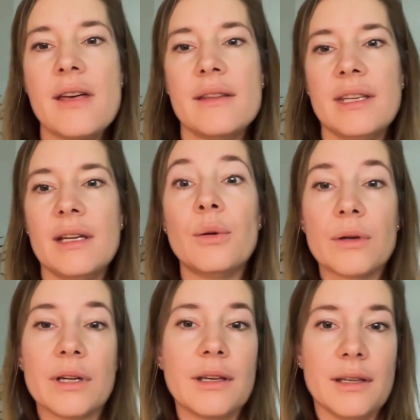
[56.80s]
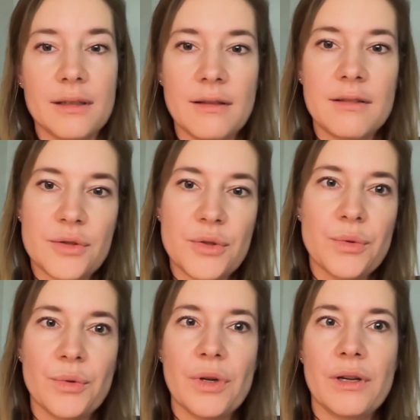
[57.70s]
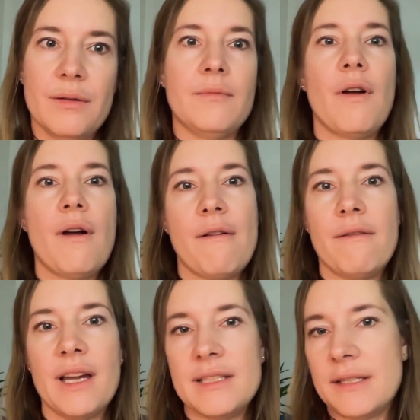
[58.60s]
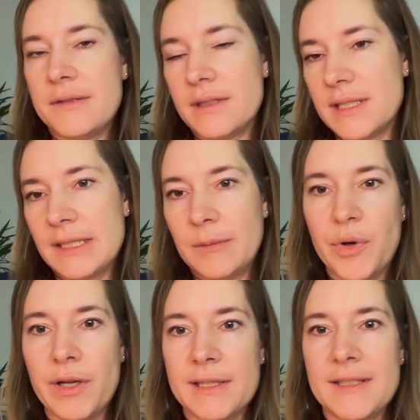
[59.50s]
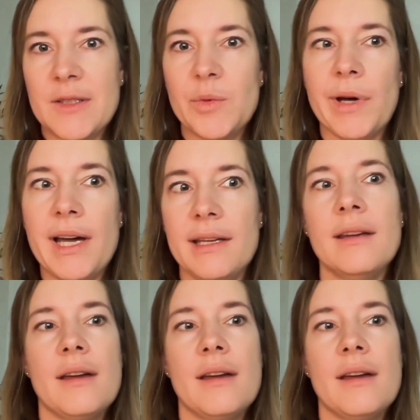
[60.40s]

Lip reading: They're looking to find interesting products to buy,